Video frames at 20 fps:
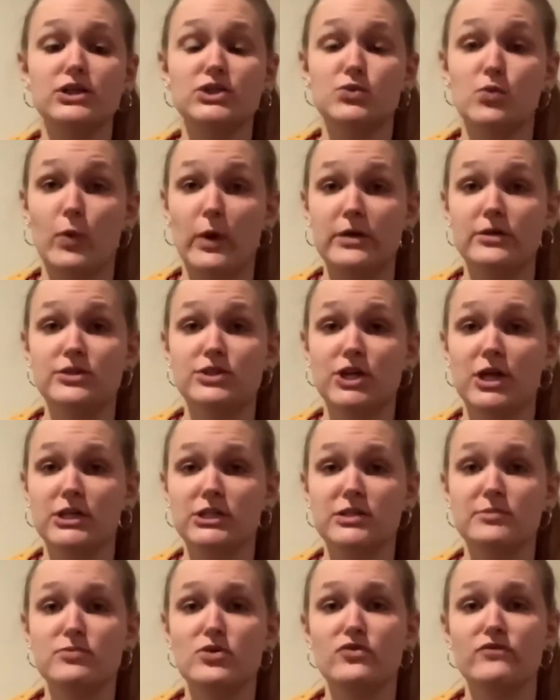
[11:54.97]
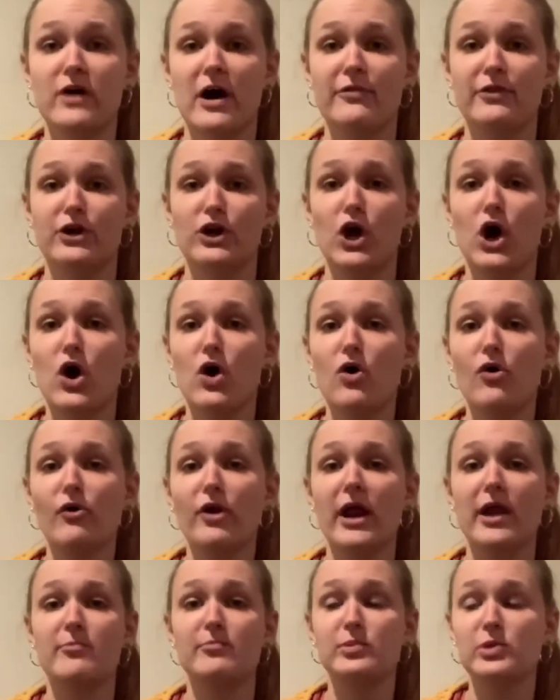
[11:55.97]
will start to move on their own
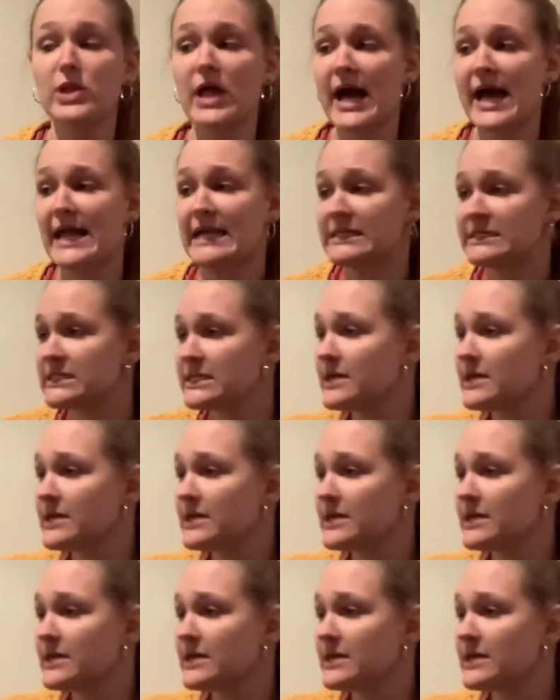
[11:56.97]
and blend.